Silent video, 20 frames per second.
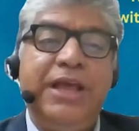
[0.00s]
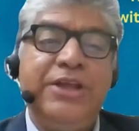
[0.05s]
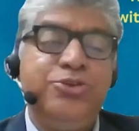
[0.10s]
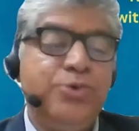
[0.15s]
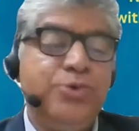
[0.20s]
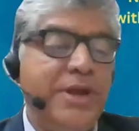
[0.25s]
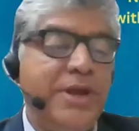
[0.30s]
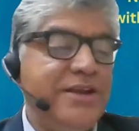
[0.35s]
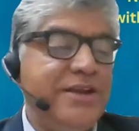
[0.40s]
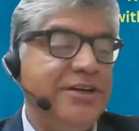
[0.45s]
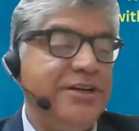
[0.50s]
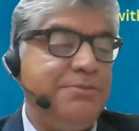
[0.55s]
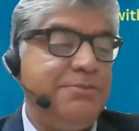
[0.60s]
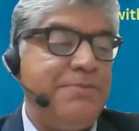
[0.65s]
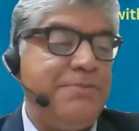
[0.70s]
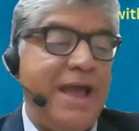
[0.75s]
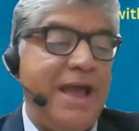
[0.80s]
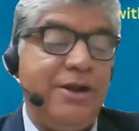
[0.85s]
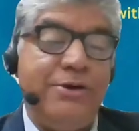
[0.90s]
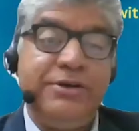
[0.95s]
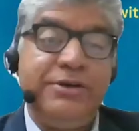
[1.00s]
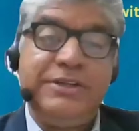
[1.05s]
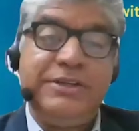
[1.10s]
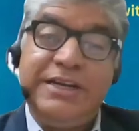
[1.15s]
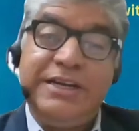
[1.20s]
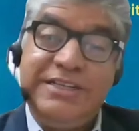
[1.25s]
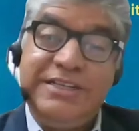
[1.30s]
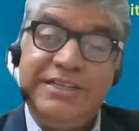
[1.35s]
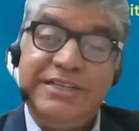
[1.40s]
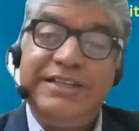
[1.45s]
educational background.
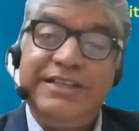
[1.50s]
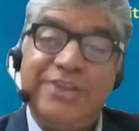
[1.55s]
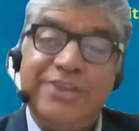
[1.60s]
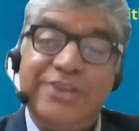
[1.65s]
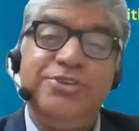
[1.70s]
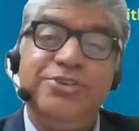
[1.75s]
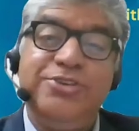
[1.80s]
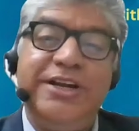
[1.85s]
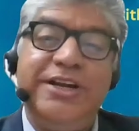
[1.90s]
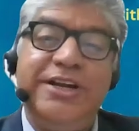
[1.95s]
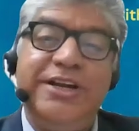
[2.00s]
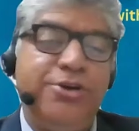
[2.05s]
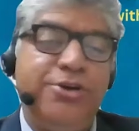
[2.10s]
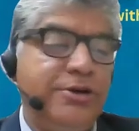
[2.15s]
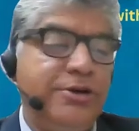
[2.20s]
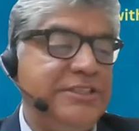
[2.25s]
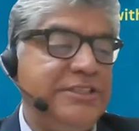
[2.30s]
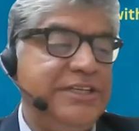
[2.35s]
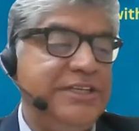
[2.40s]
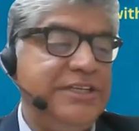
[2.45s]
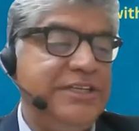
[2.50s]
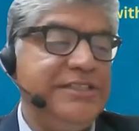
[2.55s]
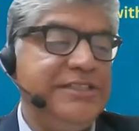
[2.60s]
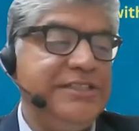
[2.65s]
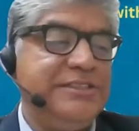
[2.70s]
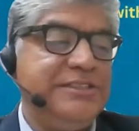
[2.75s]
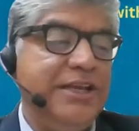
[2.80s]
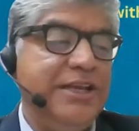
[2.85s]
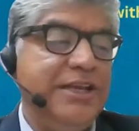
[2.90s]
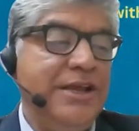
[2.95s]
And she's actually a doctor. She
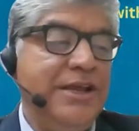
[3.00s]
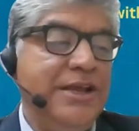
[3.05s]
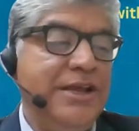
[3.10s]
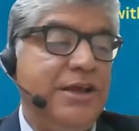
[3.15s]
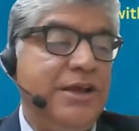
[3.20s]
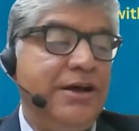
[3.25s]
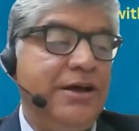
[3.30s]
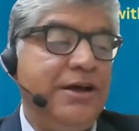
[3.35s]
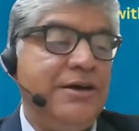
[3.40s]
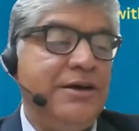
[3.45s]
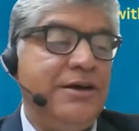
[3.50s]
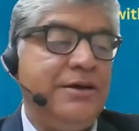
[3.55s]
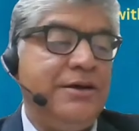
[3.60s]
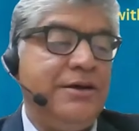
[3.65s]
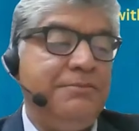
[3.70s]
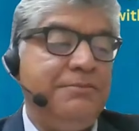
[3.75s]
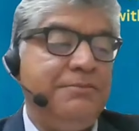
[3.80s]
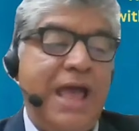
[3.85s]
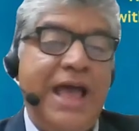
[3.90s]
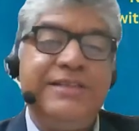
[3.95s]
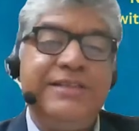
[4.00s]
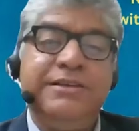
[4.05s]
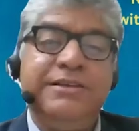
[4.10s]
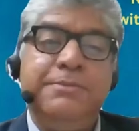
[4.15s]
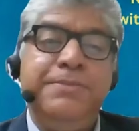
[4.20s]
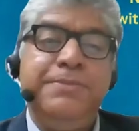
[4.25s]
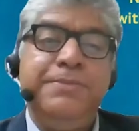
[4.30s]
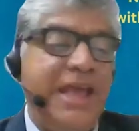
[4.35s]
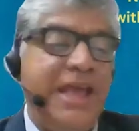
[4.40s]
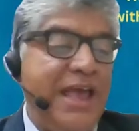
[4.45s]
has
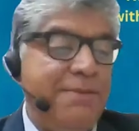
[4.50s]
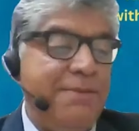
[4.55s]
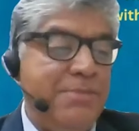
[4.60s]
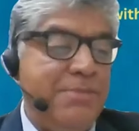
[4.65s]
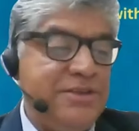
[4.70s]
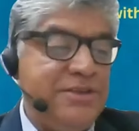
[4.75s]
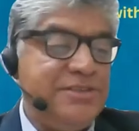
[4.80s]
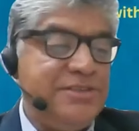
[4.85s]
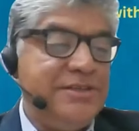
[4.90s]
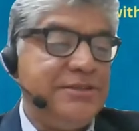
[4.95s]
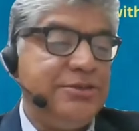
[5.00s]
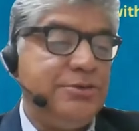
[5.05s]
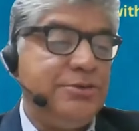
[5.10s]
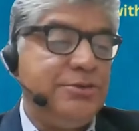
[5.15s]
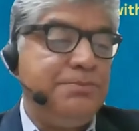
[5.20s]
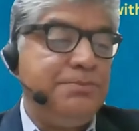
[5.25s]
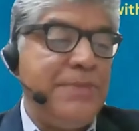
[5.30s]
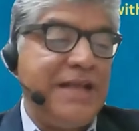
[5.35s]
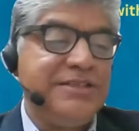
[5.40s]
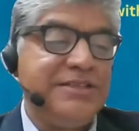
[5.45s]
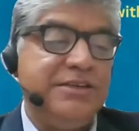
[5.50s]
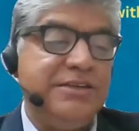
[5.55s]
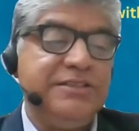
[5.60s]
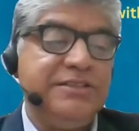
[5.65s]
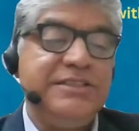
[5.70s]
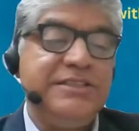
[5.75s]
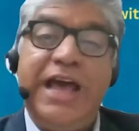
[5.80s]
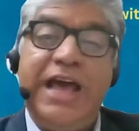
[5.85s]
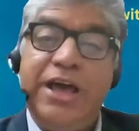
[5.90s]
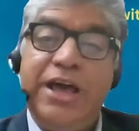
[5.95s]
a BAMS, so
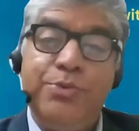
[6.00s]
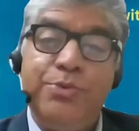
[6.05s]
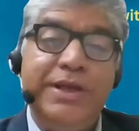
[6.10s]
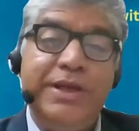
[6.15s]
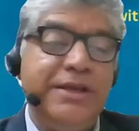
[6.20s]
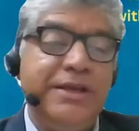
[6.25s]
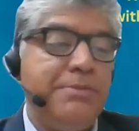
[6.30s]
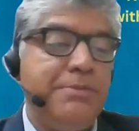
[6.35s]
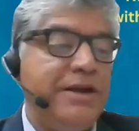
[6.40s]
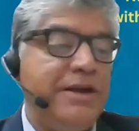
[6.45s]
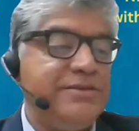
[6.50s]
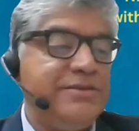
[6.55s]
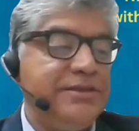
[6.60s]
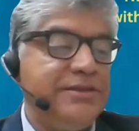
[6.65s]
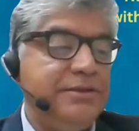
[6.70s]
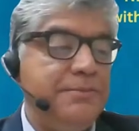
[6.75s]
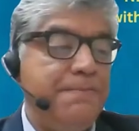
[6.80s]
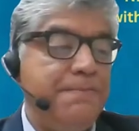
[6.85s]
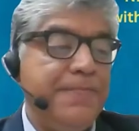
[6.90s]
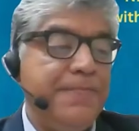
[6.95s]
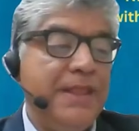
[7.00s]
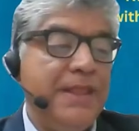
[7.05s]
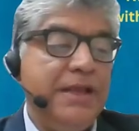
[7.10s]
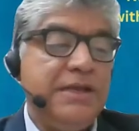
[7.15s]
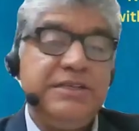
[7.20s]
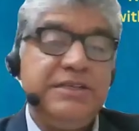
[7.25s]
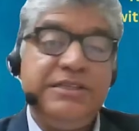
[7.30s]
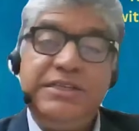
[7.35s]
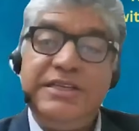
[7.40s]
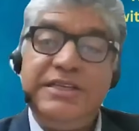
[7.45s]
Bachelor's in Ayurvedic Medicine.
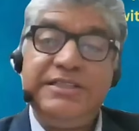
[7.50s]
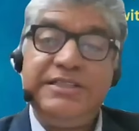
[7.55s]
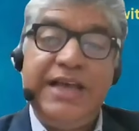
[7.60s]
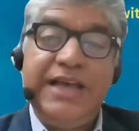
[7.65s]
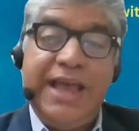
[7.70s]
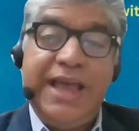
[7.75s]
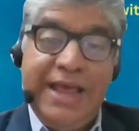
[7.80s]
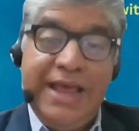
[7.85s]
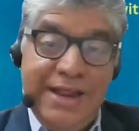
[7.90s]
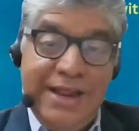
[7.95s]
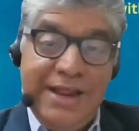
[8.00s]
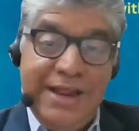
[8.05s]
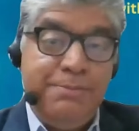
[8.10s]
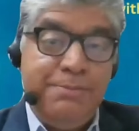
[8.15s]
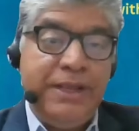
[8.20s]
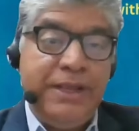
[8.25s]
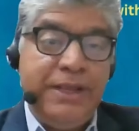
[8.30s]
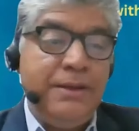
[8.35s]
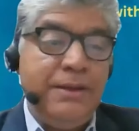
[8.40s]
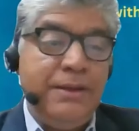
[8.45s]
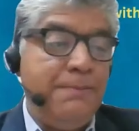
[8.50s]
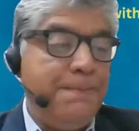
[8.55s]
She is a LLM.